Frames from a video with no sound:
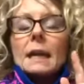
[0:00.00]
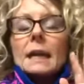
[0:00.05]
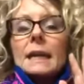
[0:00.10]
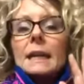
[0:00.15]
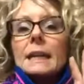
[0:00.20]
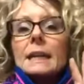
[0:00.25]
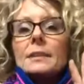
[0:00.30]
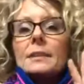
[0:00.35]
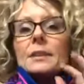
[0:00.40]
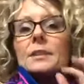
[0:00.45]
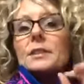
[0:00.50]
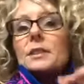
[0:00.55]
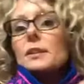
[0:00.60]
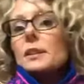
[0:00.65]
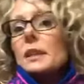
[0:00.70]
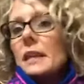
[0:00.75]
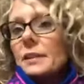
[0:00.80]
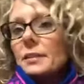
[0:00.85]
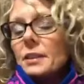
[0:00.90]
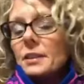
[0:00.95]

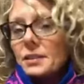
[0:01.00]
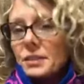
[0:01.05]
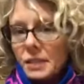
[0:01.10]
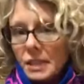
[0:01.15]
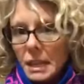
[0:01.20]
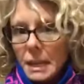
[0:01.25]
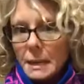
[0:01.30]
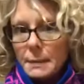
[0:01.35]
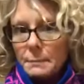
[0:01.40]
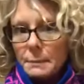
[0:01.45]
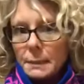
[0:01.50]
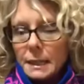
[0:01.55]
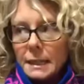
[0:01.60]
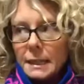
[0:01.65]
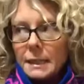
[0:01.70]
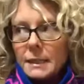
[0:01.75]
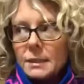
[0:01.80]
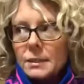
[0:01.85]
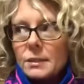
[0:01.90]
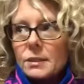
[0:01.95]
the seam
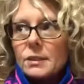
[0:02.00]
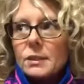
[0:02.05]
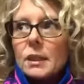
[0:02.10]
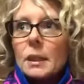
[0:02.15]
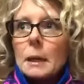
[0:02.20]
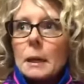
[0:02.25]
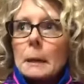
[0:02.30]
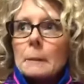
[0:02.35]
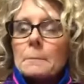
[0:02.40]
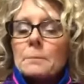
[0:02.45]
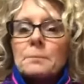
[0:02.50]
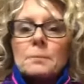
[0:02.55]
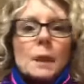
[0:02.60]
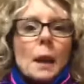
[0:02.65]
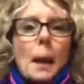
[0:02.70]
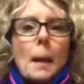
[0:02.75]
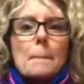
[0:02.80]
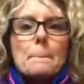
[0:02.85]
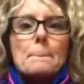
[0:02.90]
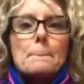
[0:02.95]
is
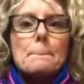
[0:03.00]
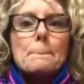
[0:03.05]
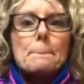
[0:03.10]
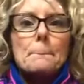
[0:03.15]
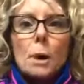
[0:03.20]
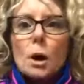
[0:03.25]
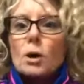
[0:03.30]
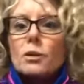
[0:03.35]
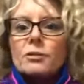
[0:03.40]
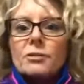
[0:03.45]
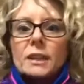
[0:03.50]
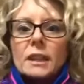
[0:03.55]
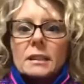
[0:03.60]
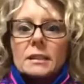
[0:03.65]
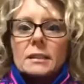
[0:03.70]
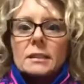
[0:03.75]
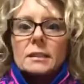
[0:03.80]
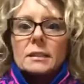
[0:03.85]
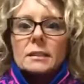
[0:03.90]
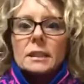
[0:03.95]
perfect.